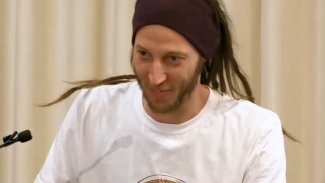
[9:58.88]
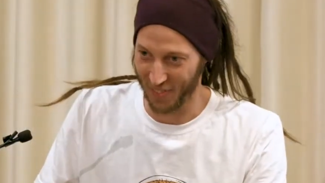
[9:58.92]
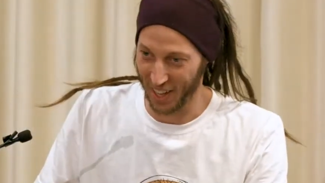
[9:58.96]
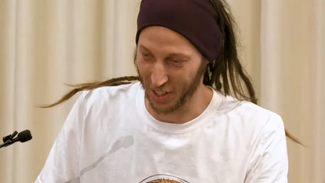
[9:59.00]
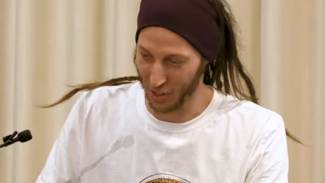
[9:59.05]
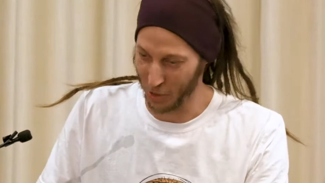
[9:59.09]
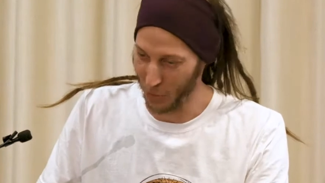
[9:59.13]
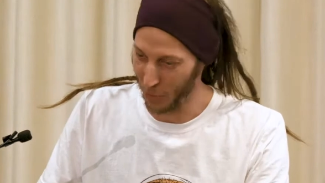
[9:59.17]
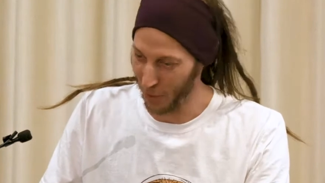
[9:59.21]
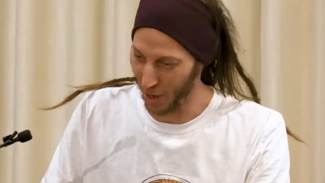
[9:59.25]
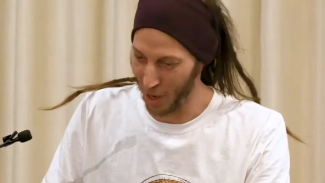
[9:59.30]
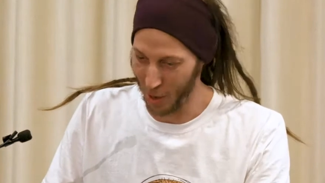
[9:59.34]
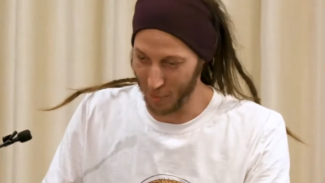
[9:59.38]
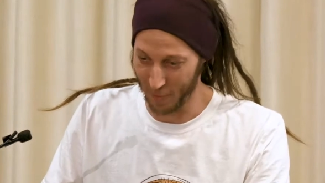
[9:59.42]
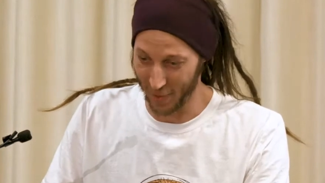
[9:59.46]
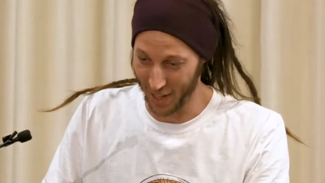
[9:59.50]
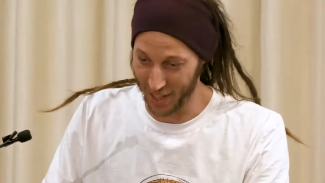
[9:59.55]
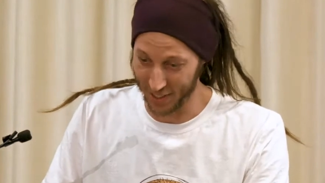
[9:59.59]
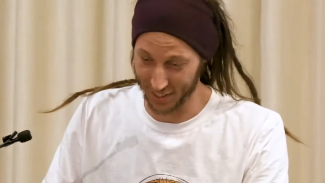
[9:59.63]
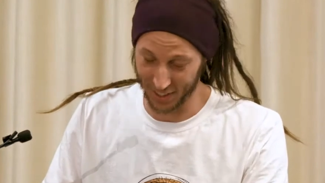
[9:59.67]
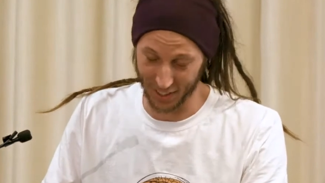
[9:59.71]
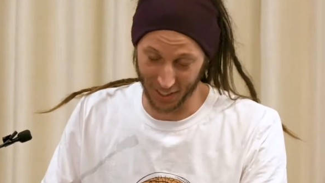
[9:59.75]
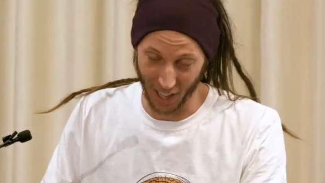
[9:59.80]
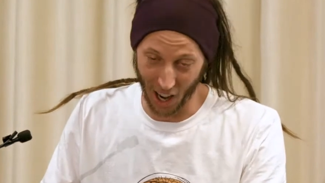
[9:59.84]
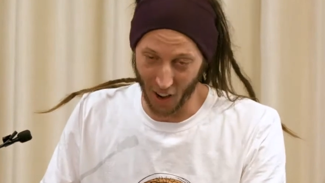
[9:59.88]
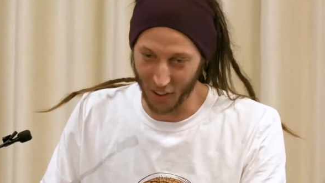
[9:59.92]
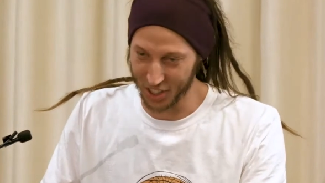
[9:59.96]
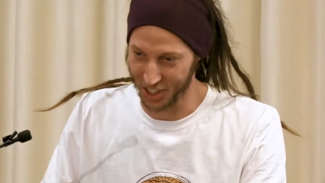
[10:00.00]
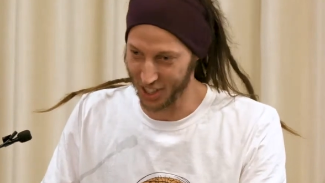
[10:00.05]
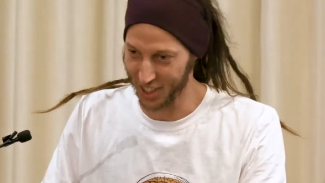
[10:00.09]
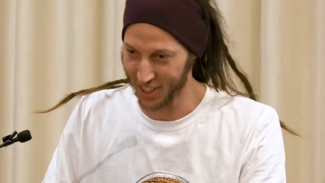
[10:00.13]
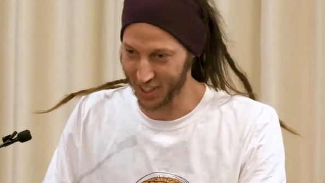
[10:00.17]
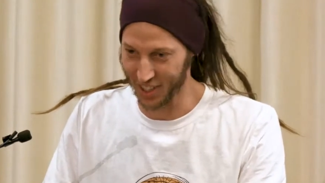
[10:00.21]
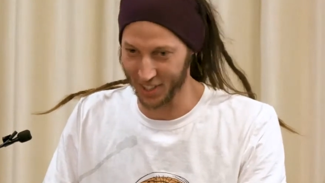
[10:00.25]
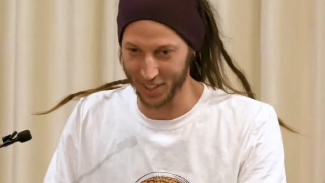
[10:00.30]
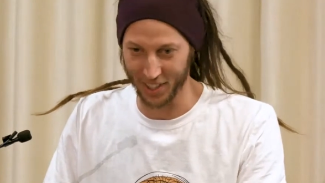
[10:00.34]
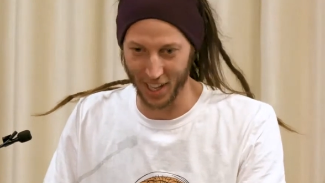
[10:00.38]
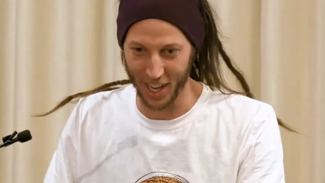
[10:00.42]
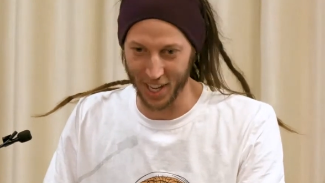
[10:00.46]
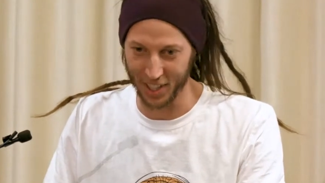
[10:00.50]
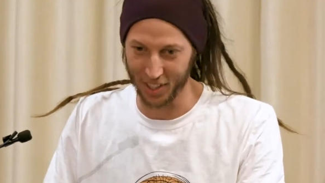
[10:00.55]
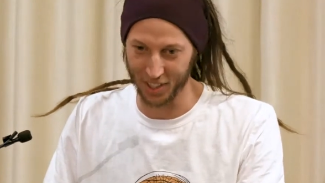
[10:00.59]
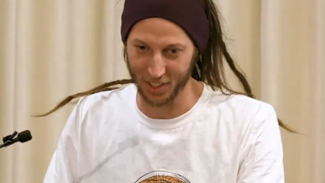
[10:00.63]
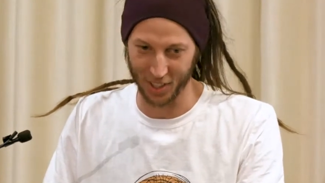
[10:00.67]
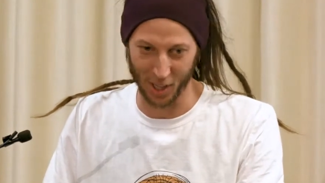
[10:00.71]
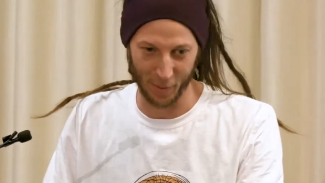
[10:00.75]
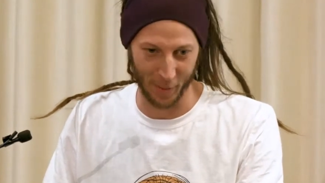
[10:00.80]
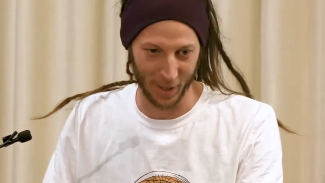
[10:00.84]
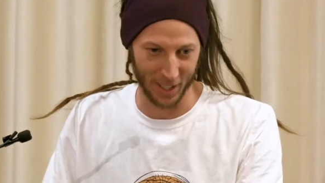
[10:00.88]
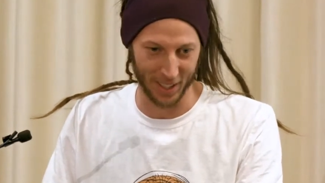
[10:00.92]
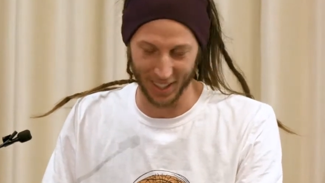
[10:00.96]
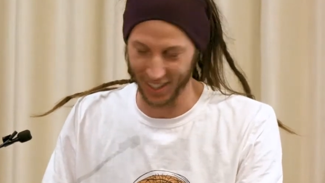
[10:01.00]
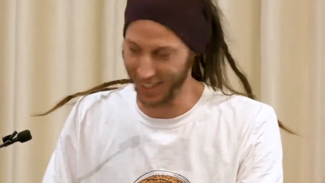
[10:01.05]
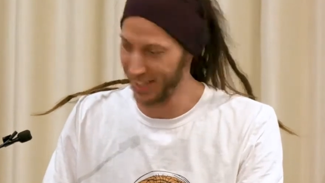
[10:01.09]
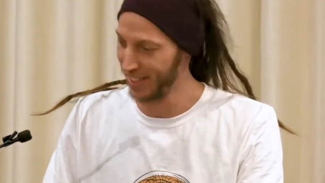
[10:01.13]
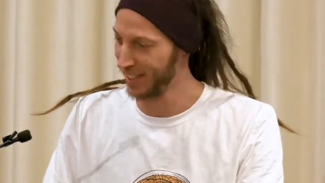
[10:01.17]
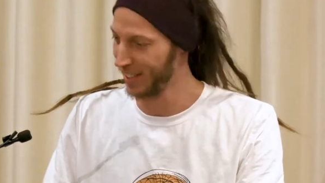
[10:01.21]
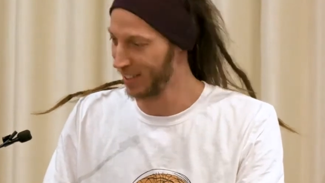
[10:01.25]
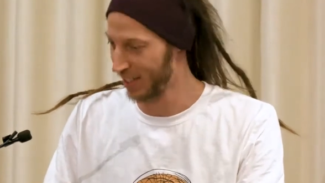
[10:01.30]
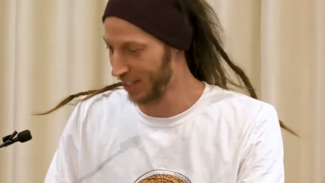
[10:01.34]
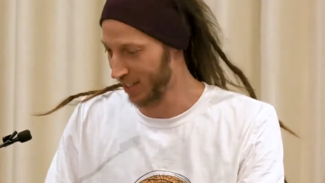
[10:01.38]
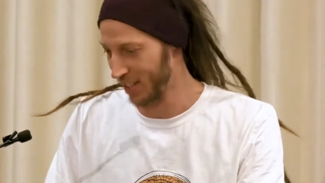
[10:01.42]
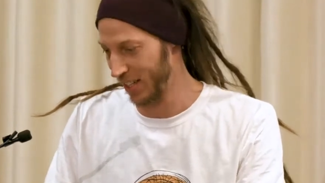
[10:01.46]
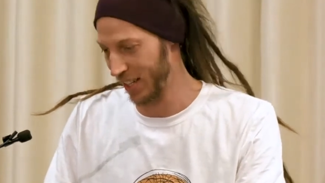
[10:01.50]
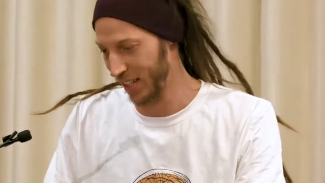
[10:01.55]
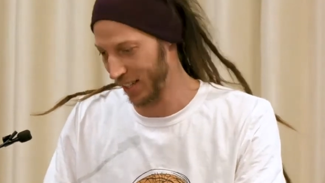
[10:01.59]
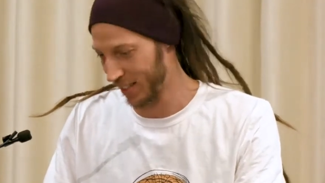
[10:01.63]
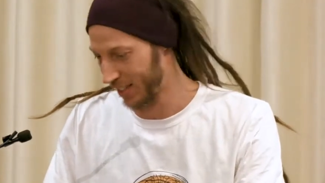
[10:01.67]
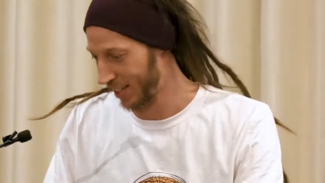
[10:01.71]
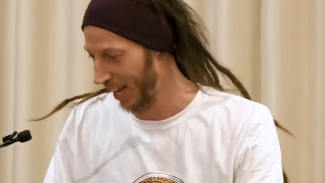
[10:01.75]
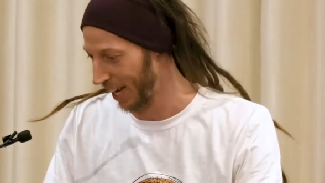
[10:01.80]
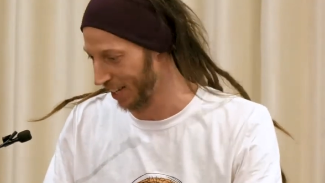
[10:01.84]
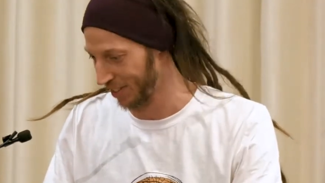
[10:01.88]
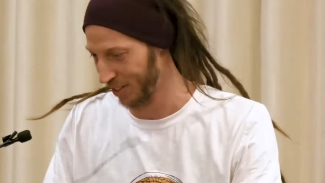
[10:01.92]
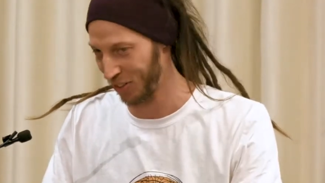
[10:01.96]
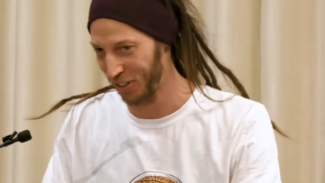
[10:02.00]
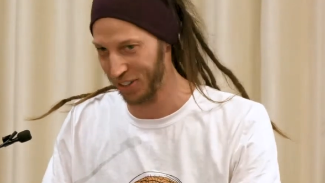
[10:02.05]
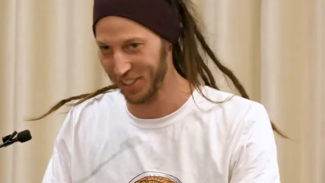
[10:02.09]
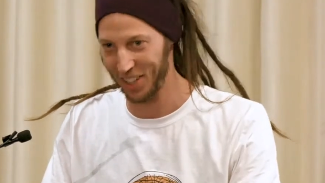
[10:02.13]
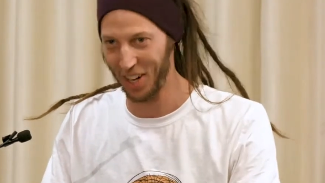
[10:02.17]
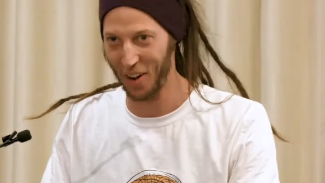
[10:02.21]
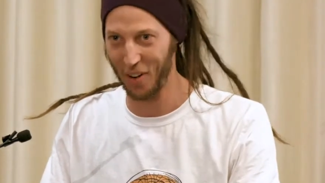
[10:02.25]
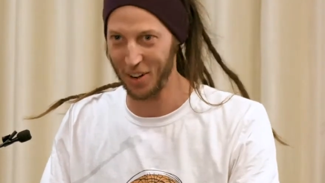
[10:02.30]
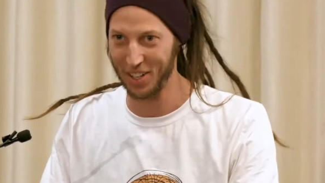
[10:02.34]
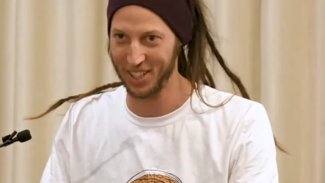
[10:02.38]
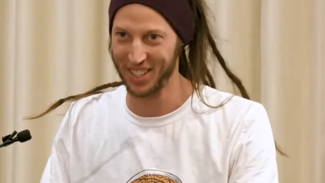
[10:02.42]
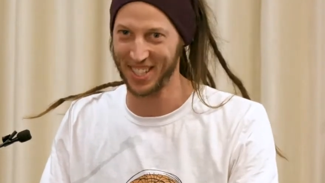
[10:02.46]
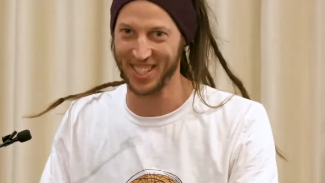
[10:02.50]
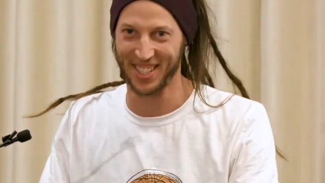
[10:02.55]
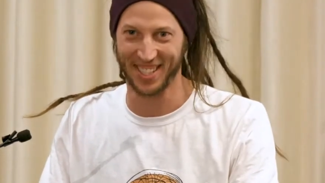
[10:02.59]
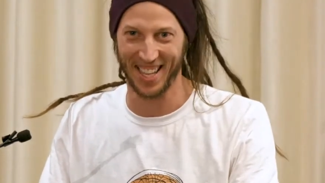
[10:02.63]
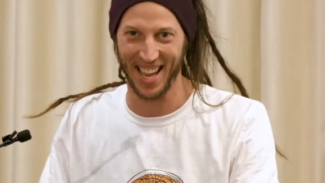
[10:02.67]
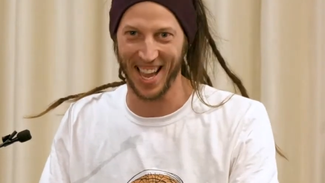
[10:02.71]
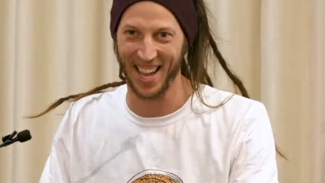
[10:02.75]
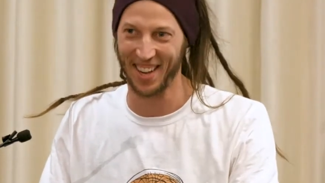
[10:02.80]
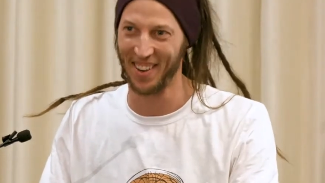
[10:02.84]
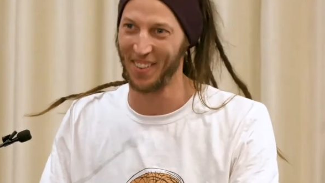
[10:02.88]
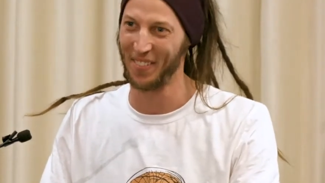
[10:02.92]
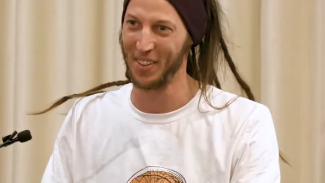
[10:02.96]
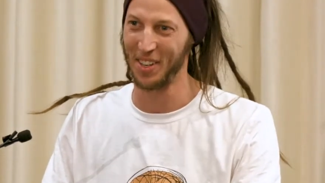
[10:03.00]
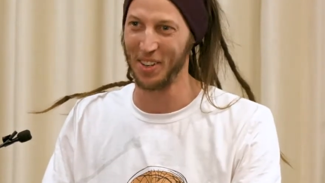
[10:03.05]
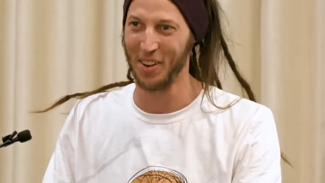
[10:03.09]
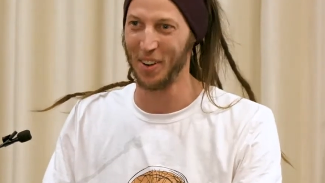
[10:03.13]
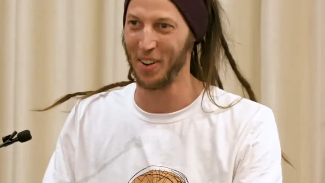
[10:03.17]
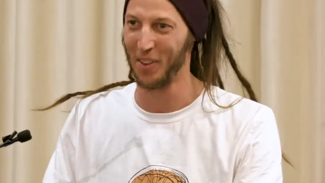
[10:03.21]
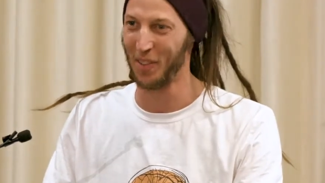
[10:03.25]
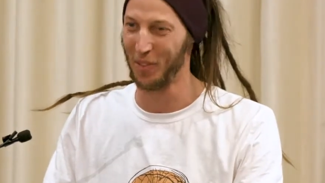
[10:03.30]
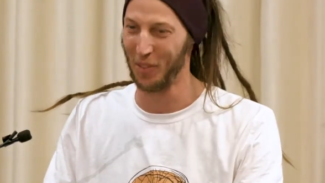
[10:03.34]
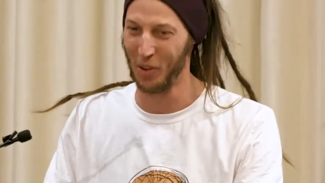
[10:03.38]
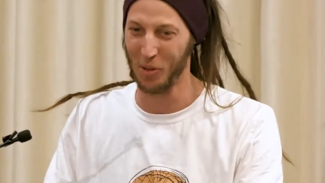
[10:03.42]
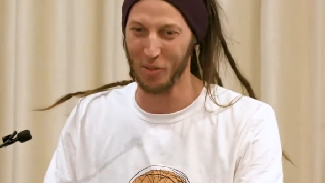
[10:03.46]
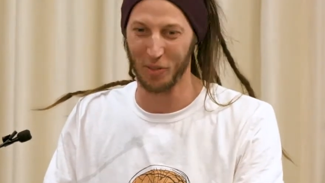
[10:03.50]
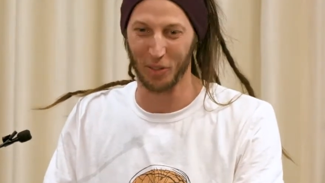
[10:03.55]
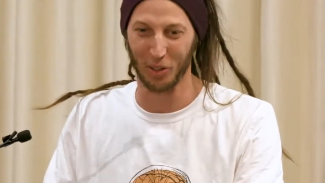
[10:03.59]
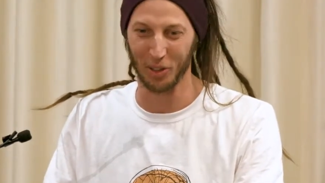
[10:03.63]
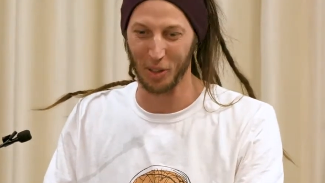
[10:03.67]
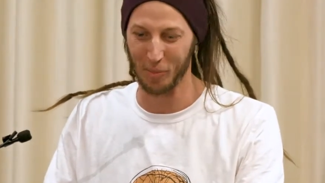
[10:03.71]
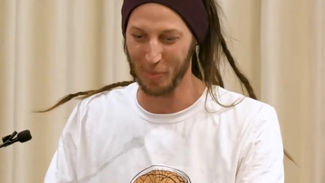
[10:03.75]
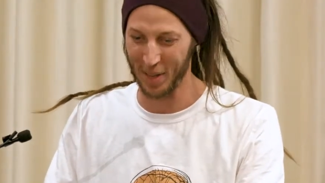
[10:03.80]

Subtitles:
thank you. And courage is contagious. I mean, it takes a lot of courage to stand up in a room full of